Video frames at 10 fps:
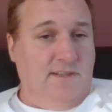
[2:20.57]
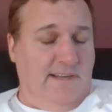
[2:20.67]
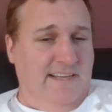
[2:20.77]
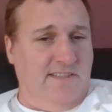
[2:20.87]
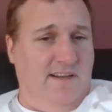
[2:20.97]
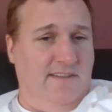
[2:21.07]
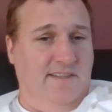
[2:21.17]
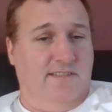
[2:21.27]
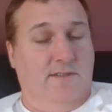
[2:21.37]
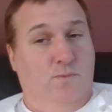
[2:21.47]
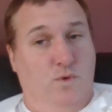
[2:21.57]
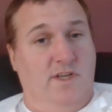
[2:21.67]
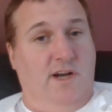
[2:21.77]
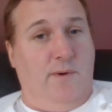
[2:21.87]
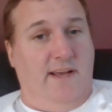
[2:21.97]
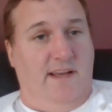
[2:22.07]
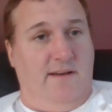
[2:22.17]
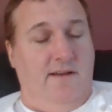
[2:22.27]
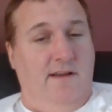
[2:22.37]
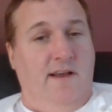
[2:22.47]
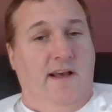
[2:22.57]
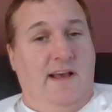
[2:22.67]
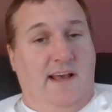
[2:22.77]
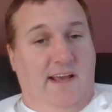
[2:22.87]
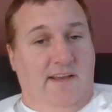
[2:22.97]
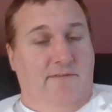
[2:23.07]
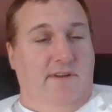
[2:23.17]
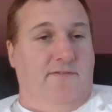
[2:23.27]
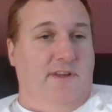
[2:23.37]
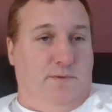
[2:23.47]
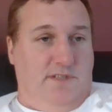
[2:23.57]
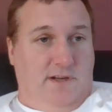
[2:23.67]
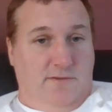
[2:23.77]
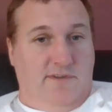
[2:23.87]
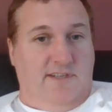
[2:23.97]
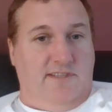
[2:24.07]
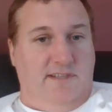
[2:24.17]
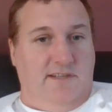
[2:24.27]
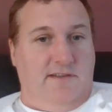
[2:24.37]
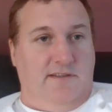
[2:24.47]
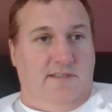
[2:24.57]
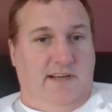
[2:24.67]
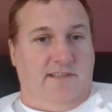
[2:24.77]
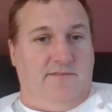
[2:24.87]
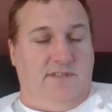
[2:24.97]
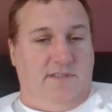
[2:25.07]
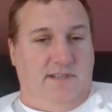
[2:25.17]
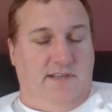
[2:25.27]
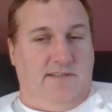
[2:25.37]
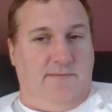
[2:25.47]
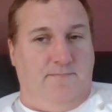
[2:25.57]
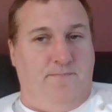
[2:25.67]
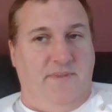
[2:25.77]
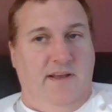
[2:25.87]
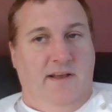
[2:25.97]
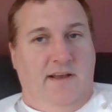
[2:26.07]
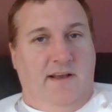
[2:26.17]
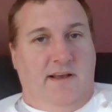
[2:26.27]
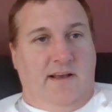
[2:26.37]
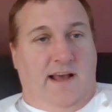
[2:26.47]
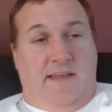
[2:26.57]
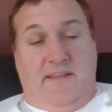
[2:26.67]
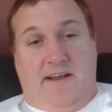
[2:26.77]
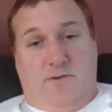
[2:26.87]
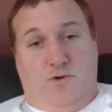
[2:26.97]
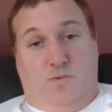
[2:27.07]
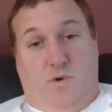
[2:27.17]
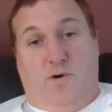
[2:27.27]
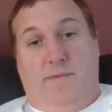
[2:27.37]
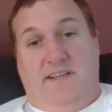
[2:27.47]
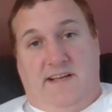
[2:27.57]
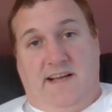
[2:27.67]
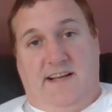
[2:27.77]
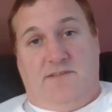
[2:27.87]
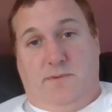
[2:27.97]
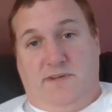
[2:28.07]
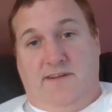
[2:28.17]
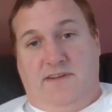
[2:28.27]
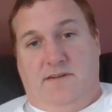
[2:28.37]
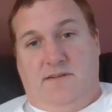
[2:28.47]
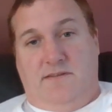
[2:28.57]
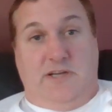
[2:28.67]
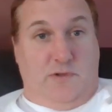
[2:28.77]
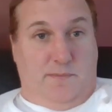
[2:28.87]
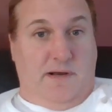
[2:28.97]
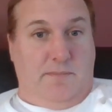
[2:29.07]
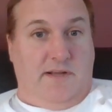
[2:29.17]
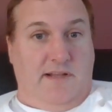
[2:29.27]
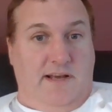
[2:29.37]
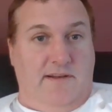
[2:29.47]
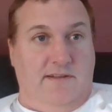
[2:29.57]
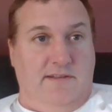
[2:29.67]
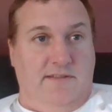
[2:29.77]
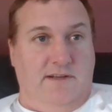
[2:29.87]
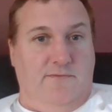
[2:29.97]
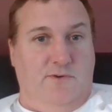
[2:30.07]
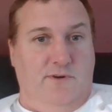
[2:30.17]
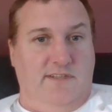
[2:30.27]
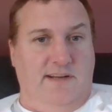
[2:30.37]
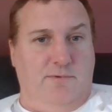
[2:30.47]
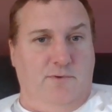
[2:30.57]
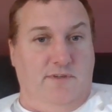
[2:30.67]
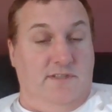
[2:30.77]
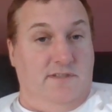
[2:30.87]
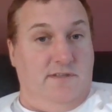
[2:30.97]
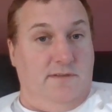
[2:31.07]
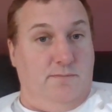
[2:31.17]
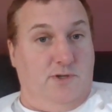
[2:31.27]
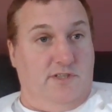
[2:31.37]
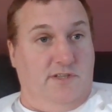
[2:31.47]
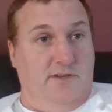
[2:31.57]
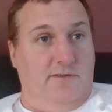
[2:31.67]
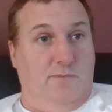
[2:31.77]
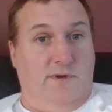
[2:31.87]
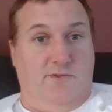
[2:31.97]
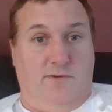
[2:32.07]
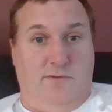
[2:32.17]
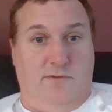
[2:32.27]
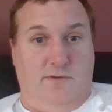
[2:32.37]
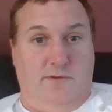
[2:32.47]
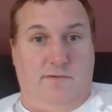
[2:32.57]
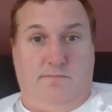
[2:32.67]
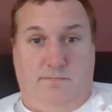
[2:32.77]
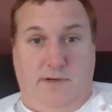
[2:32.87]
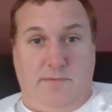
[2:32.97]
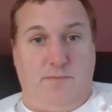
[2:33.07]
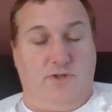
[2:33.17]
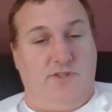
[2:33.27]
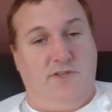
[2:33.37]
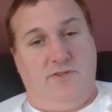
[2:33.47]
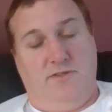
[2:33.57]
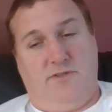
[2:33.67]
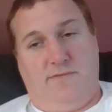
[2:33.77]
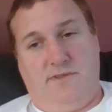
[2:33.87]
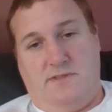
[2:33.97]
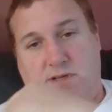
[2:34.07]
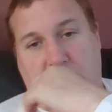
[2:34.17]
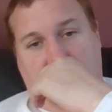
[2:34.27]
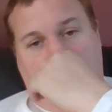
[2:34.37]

So a case like this would go ahead even if there was no realistic chance of success. And that could well be the case. We would never tell the public that. So, for example, this prosecutor went through the public prosecution's office.